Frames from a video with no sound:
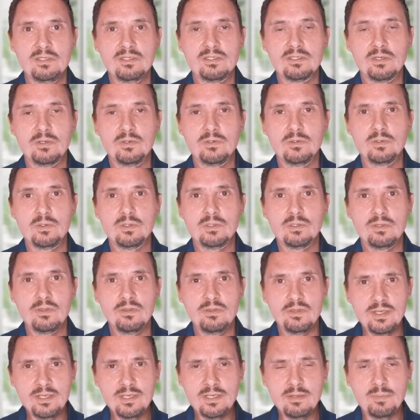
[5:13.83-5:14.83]
So
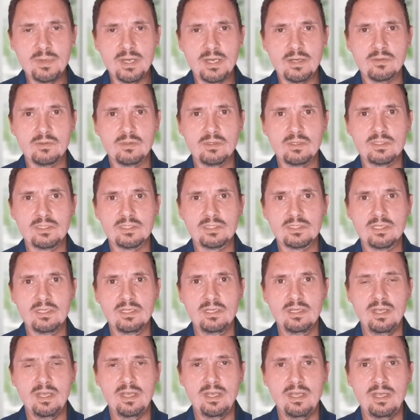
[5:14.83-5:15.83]
think about
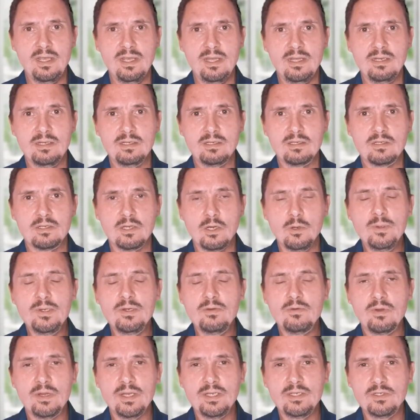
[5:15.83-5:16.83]
this and go
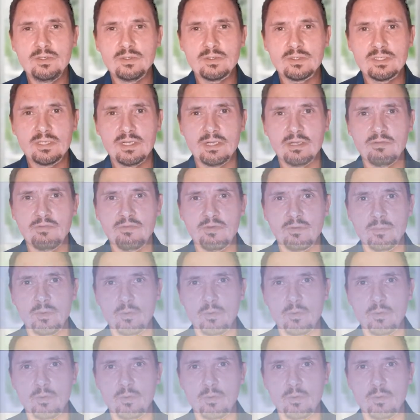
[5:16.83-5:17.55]
and rate yourself from